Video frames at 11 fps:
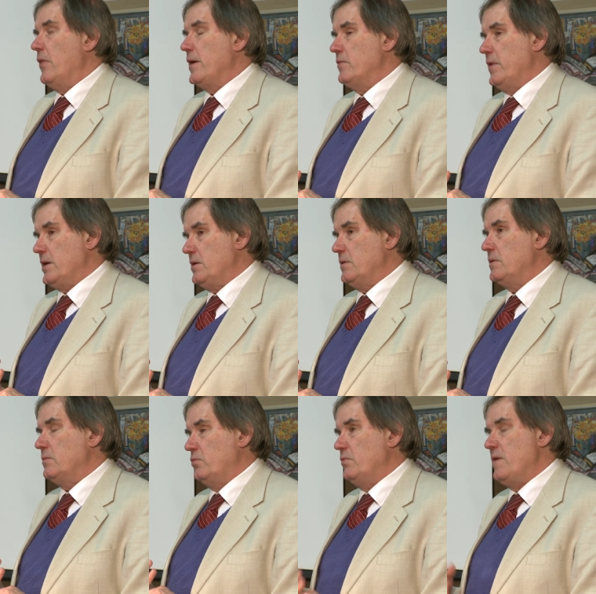They, they,
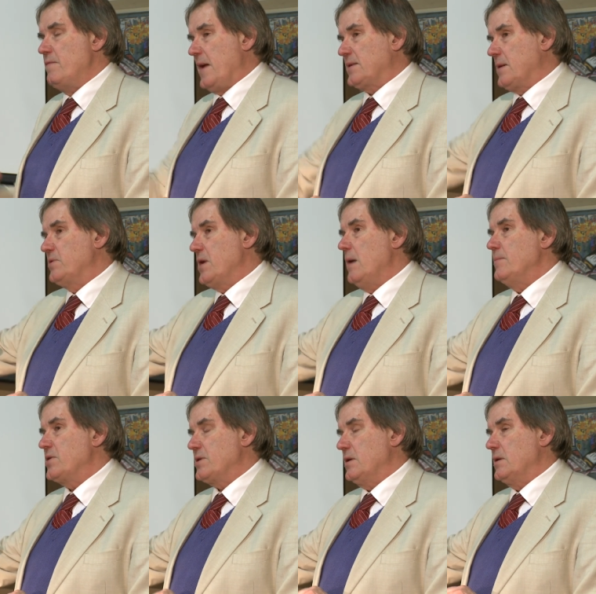in fact,
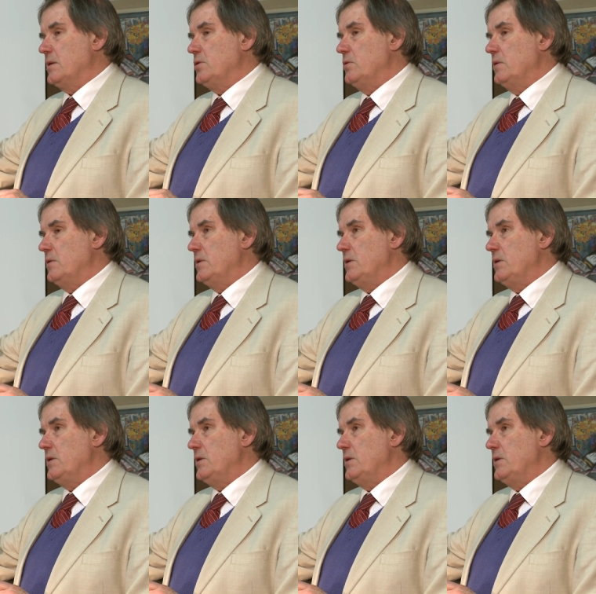sometimes uh, you,